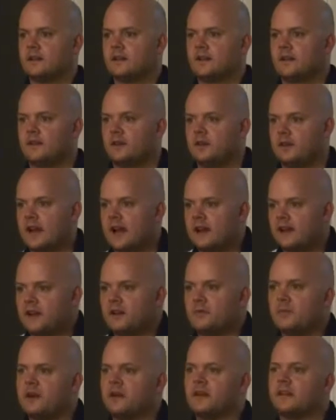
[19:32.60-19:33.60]
you can't let
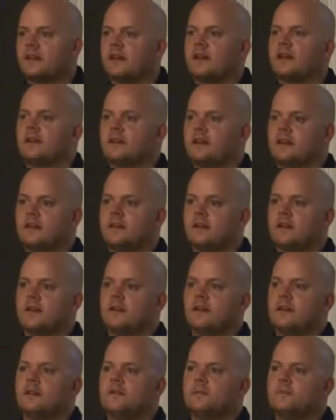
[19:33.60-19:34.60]
them in. Can't let them in, yeah.
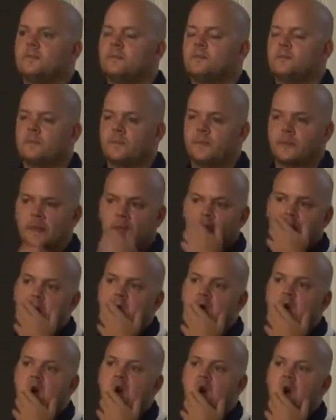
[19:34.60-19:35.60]
You know, it's a
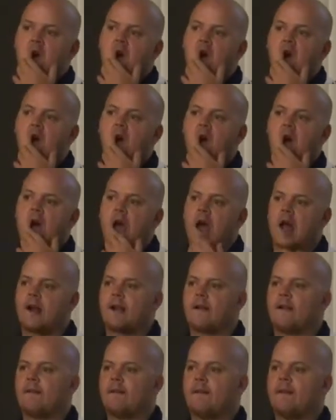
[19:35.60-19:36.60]
pity, like, that's just really
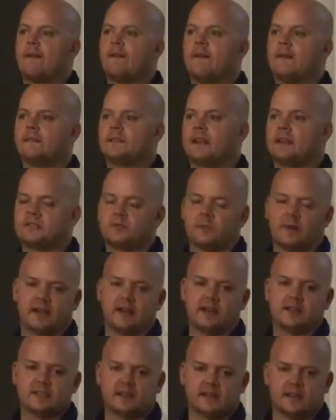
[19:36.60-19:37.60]
insurance. That's the way it
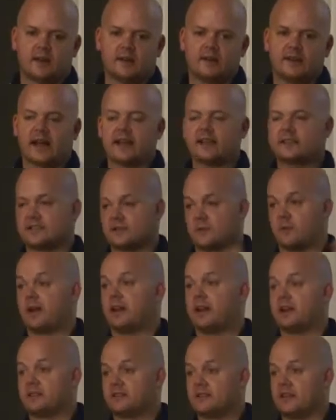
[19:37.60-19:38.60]
is, and, and that's the way it
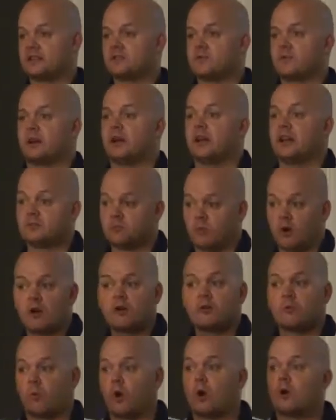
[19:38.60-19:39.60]
is. That's the way it is
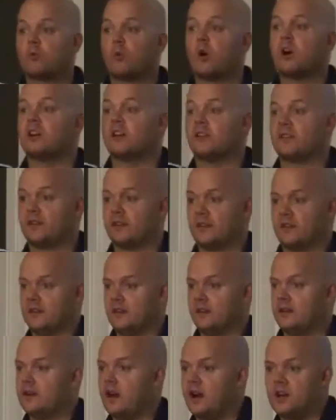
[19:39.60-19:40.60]
world, worldwide.
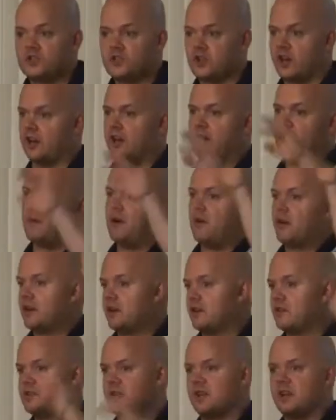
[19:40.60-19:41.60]
Australia,
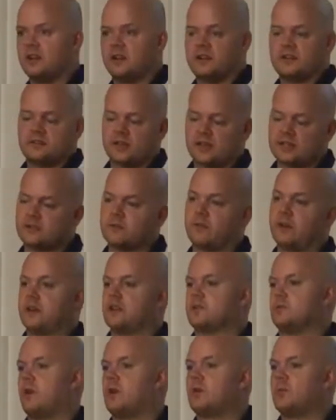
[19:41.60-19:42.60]
America, New Zealand, that's the way it
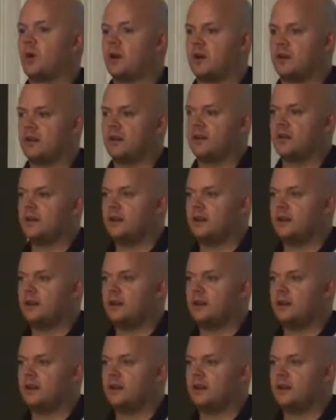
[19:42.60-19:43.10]
is worldwide.